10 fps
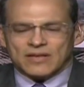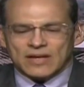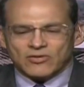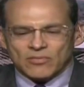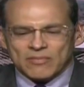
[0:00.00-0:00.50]
the
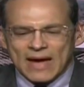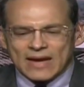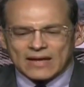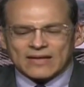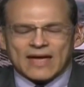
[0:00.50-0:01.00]

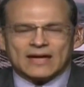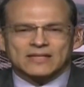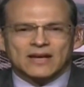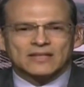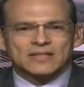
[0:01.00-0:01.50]
dramatic tax
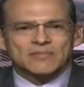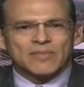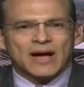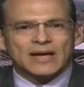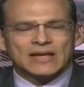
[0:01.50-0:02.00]
cuts
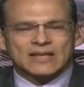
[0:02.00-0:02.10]
combined,